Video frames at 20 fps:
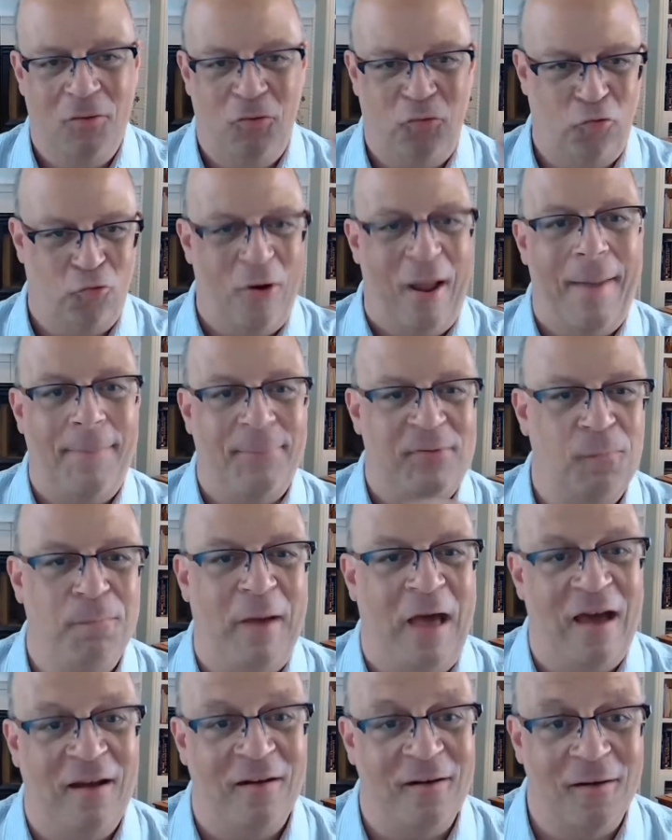trap
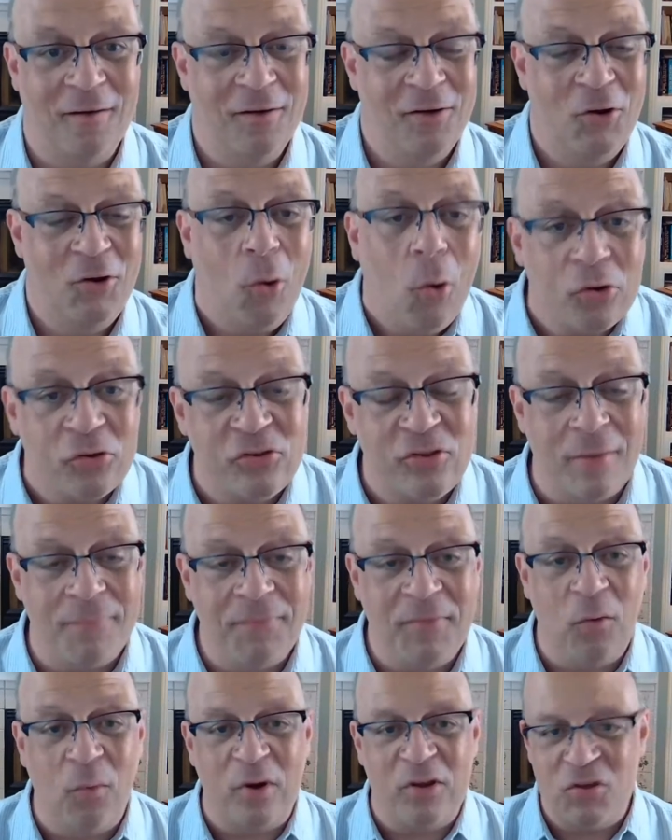spotter or
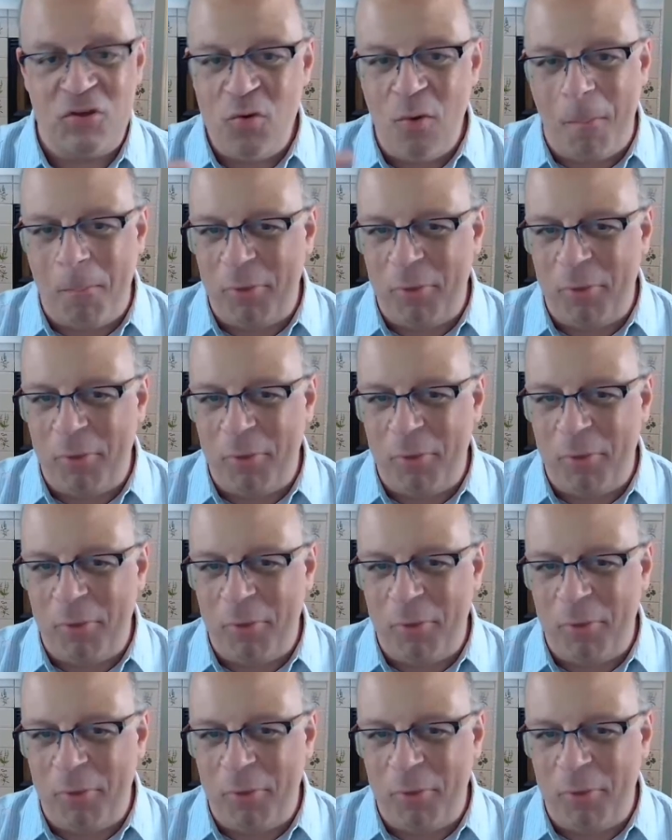something where you